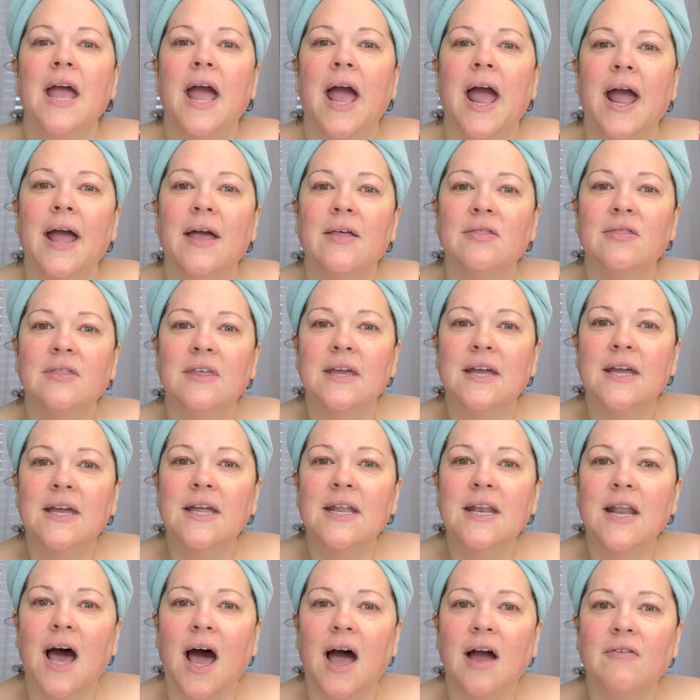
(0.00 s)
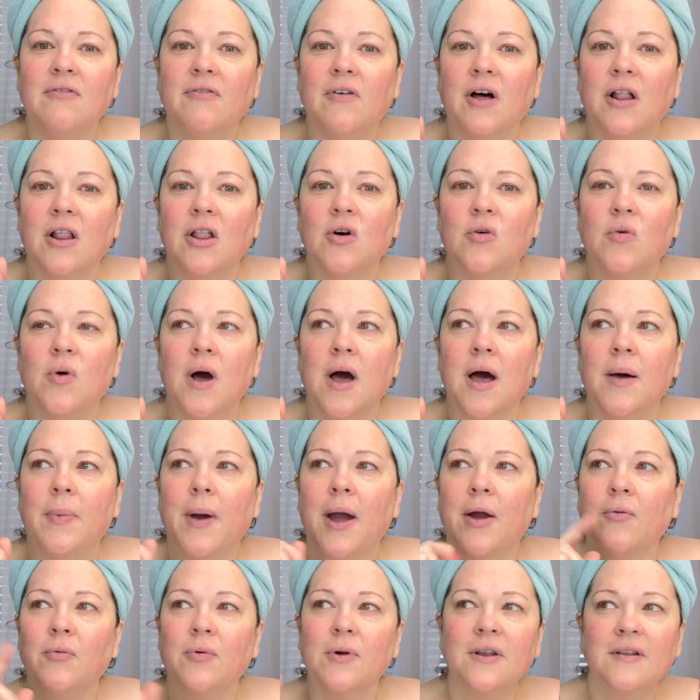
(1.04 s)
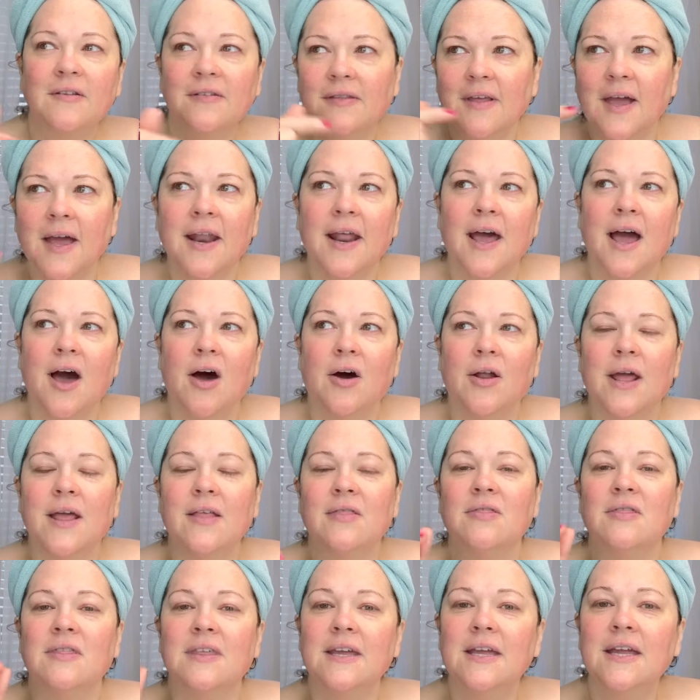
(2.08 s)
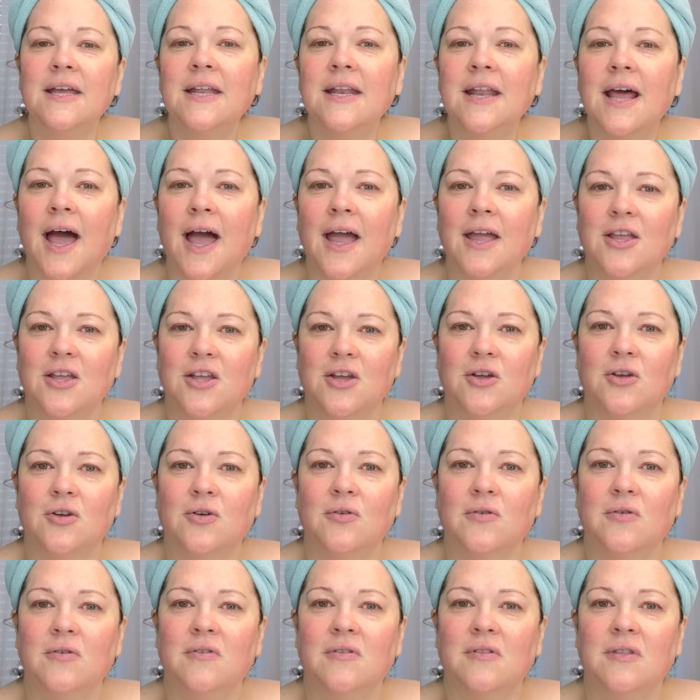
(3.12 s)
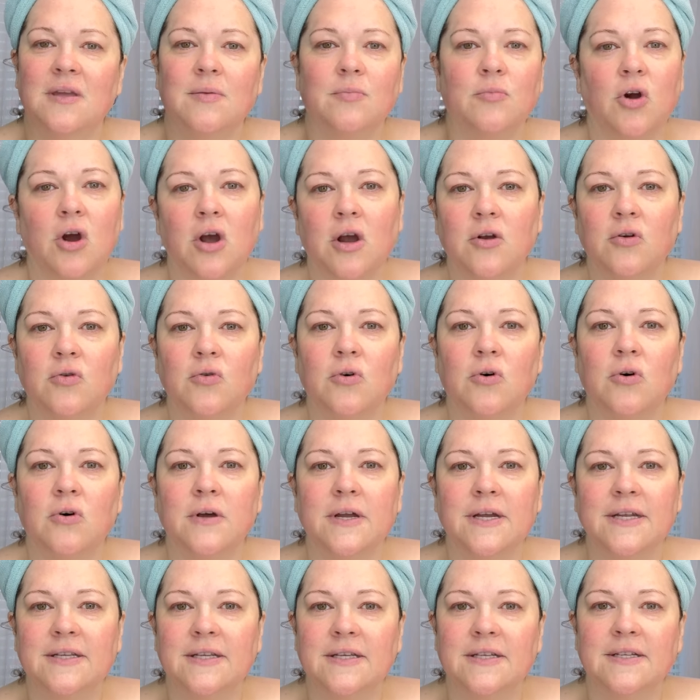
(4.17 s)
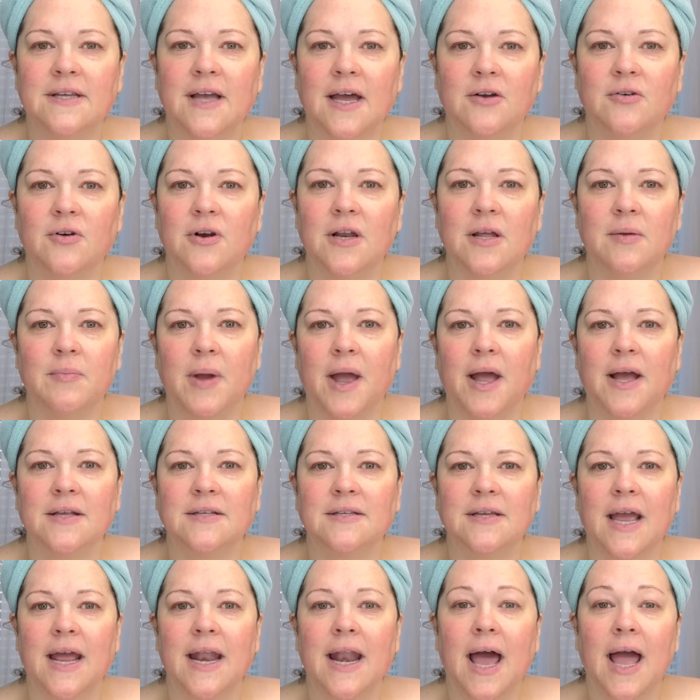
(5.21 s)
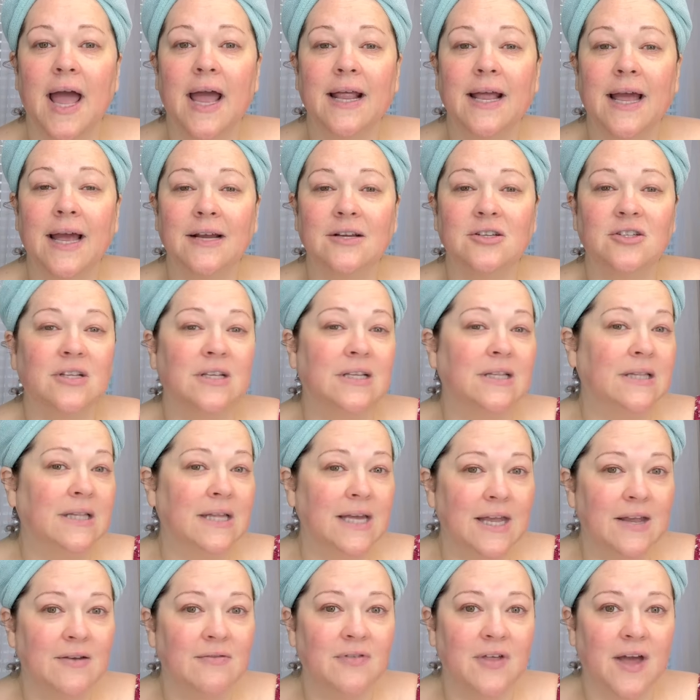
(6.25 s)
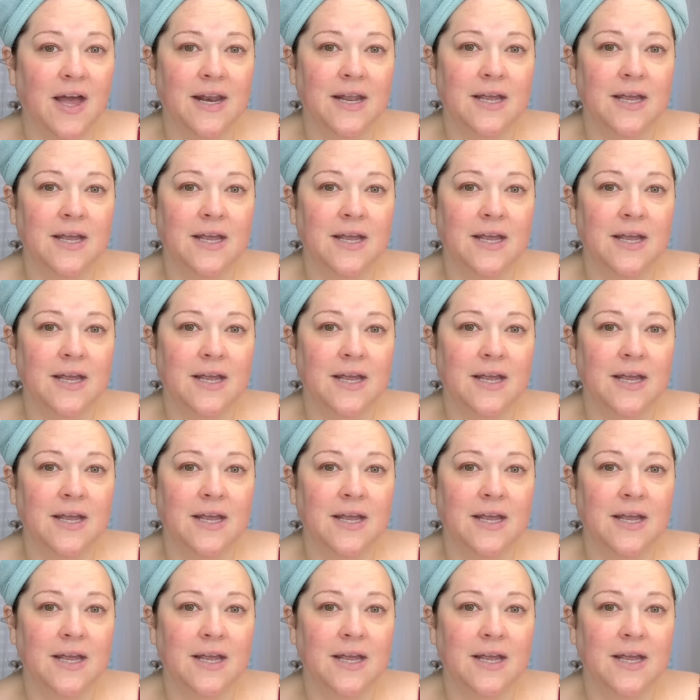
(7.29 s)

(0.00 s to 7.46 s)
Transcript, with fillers: And then I follow up, I rinse that out, and then I use the Moroccan Oil Intense Hydrating Mask, and I actually leave that